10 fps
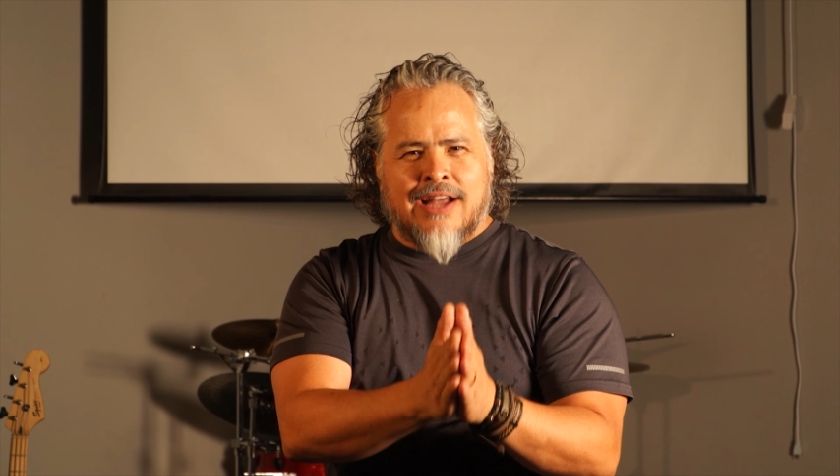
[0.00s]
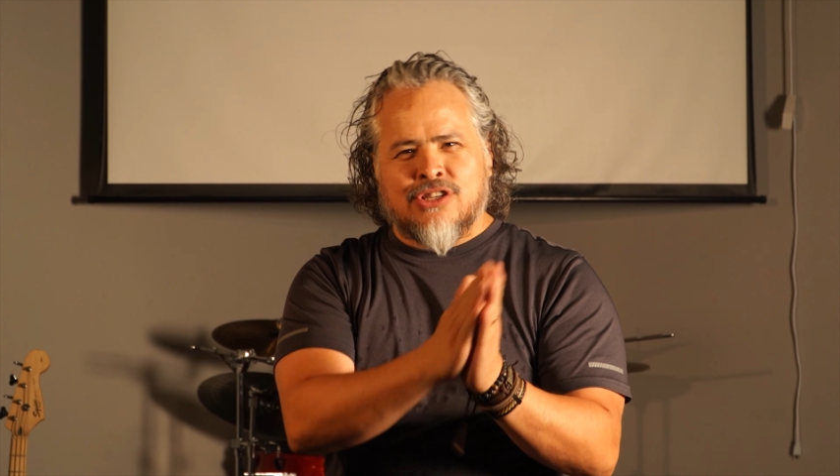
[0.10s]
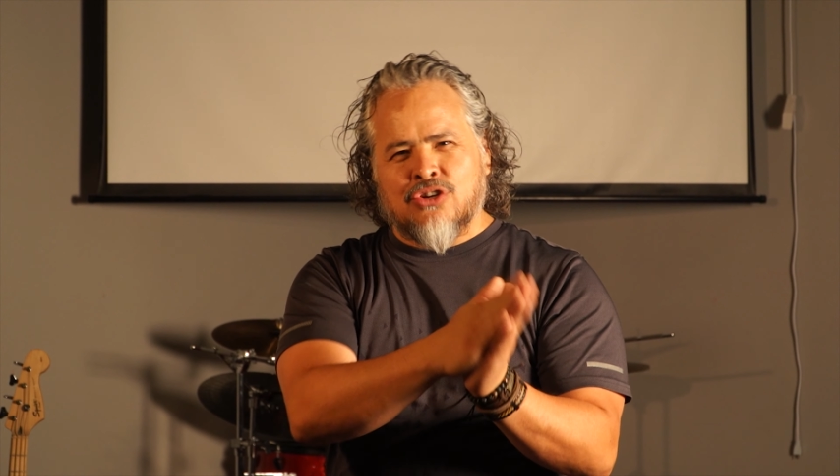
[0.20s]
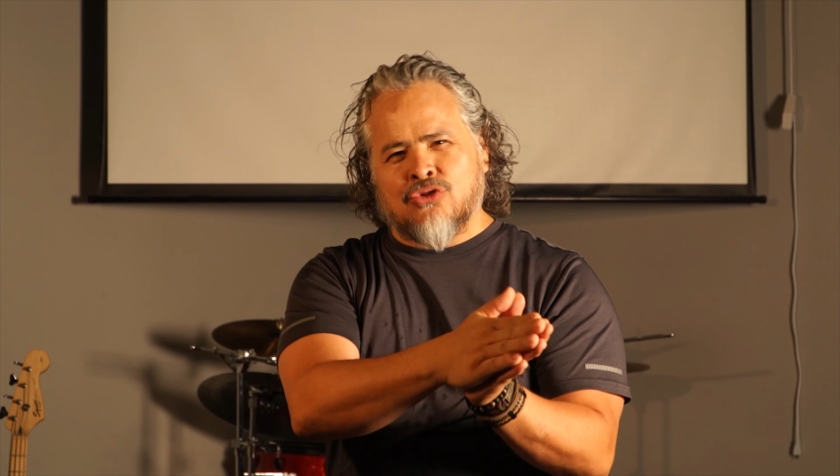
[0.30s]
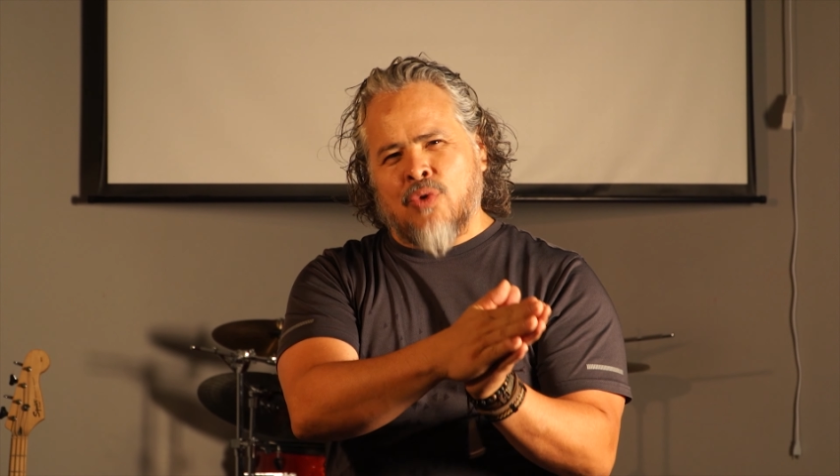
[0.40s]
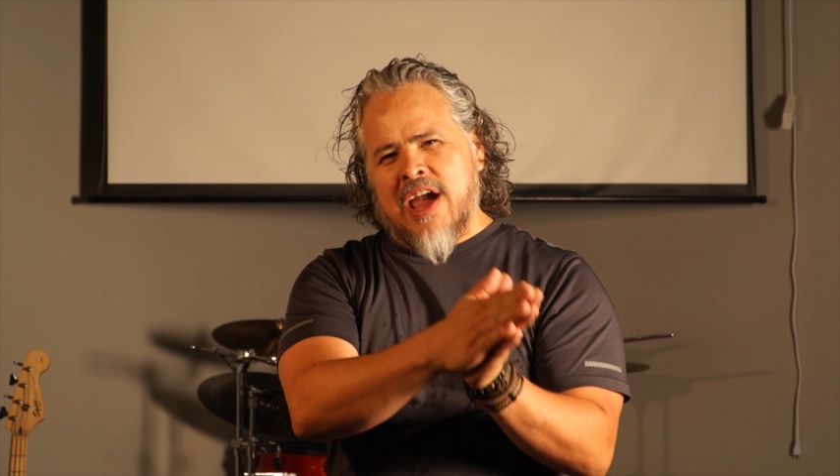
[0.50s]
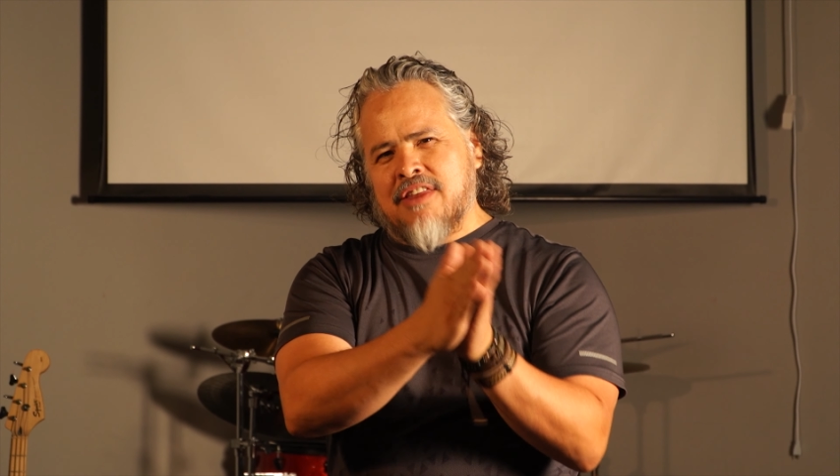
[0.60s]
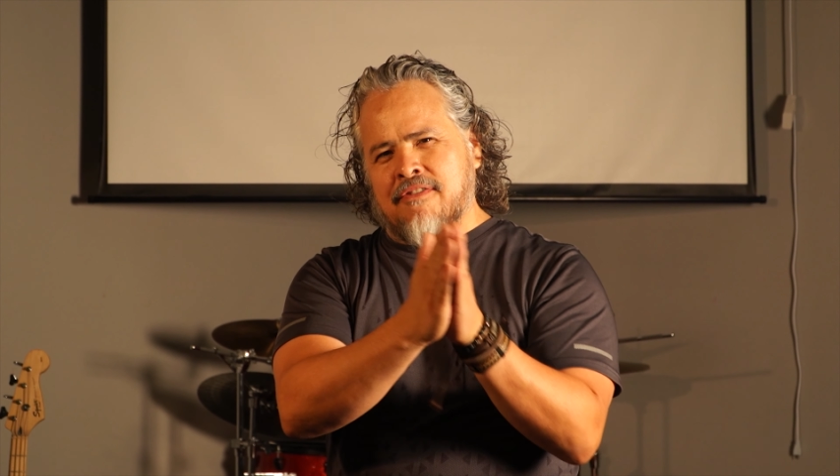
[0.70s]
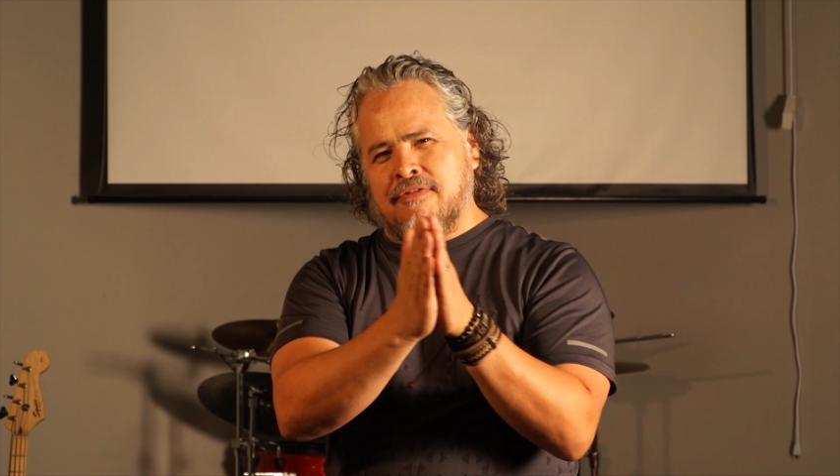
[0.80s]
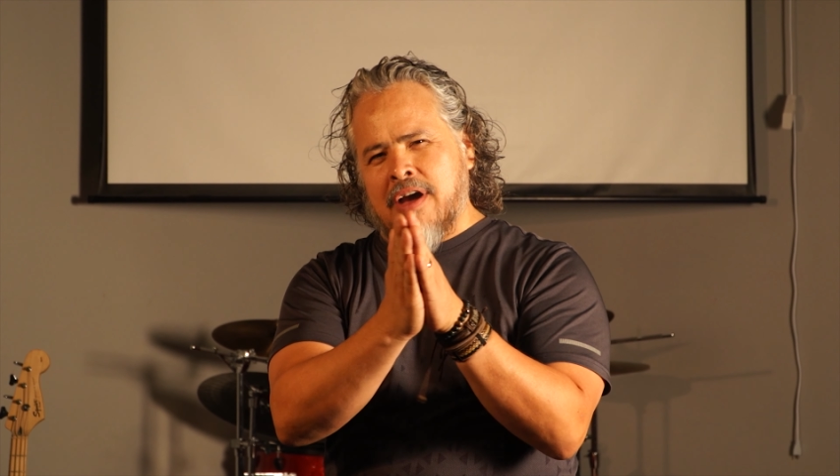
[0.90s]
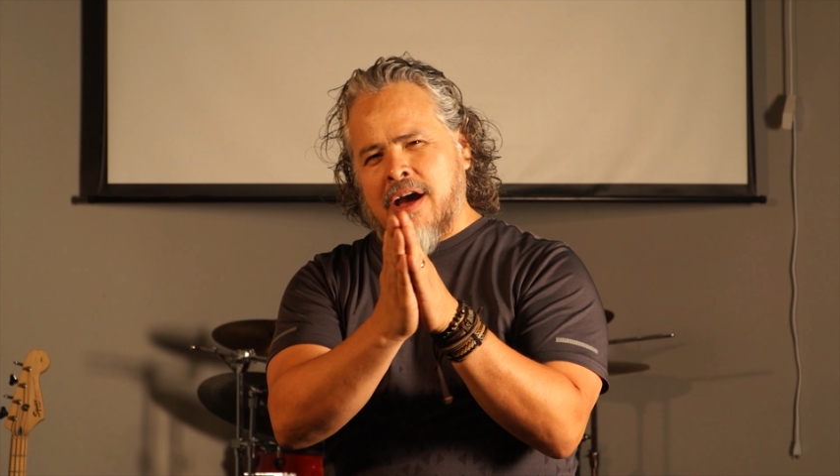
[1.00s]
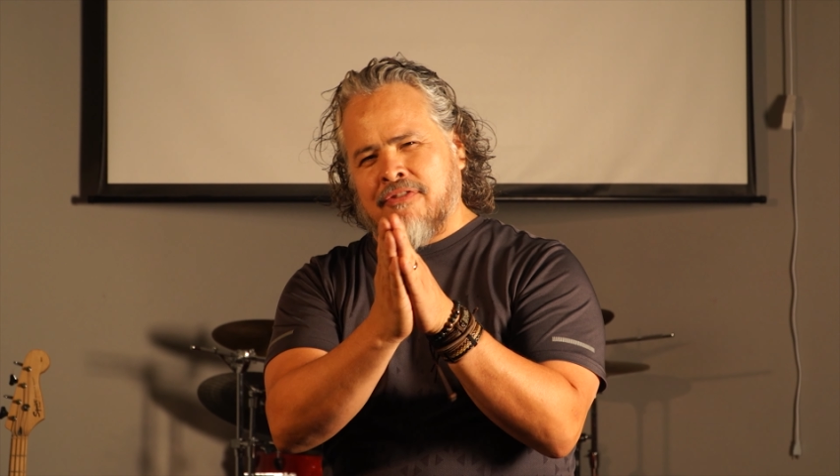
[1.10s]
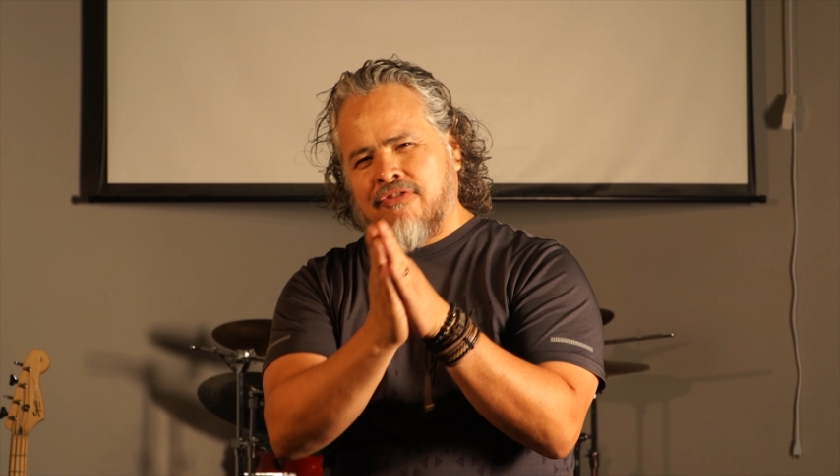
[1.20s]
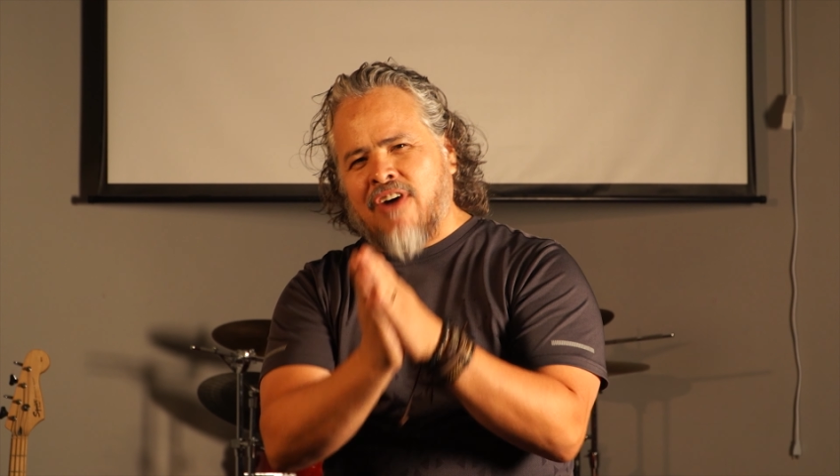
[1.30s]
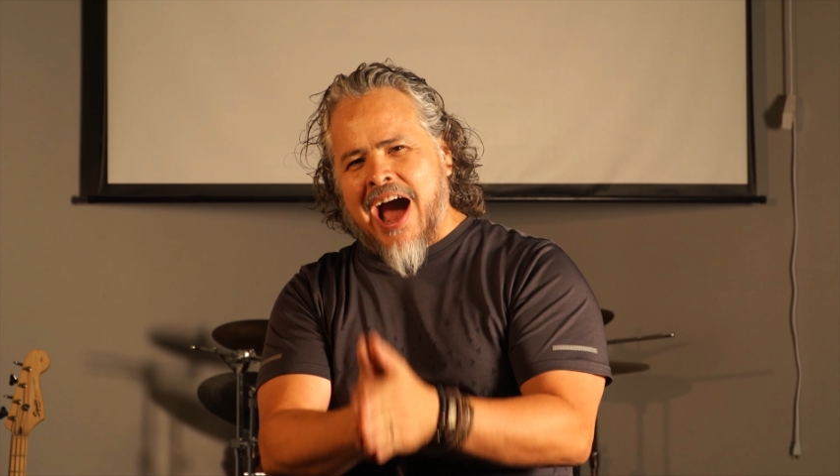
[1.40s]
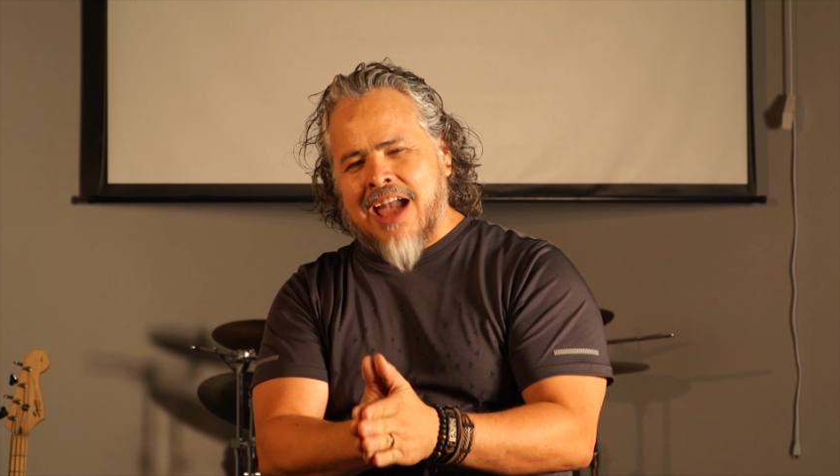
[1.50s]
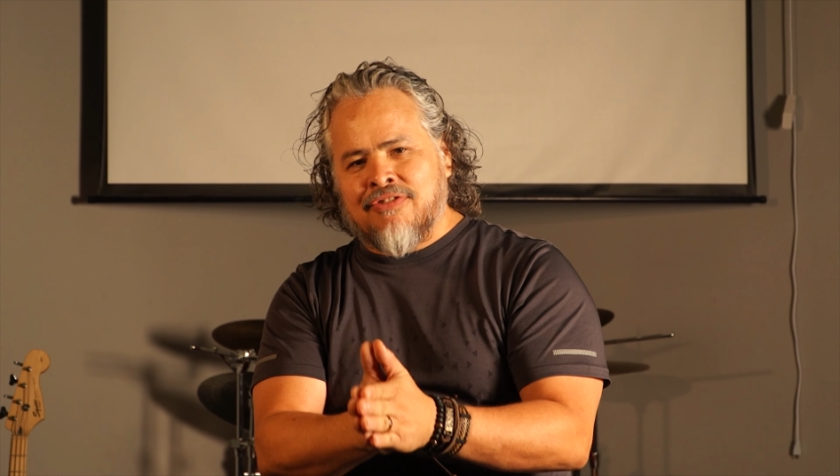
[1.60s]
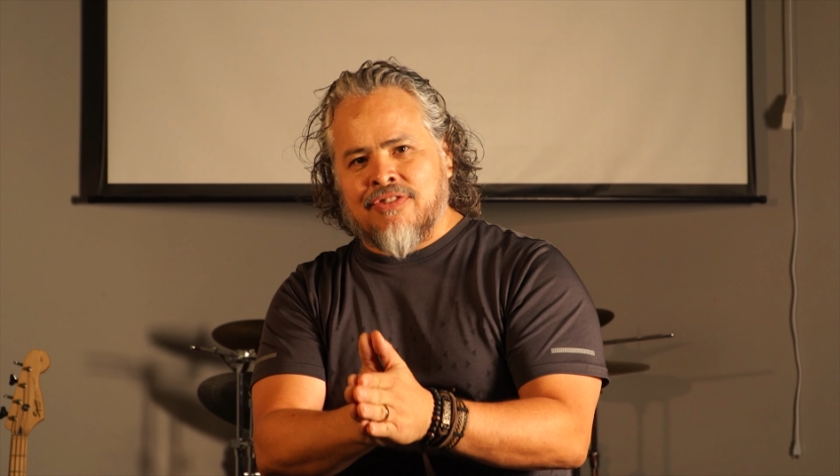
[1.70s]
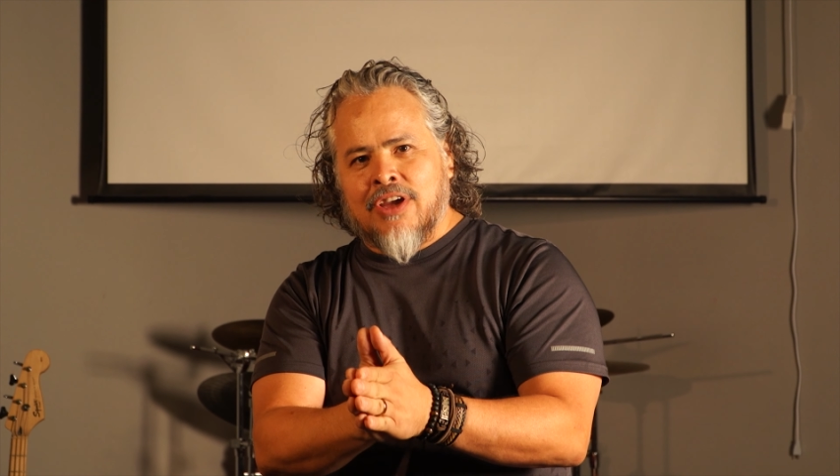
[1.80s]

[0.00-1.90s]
until 25,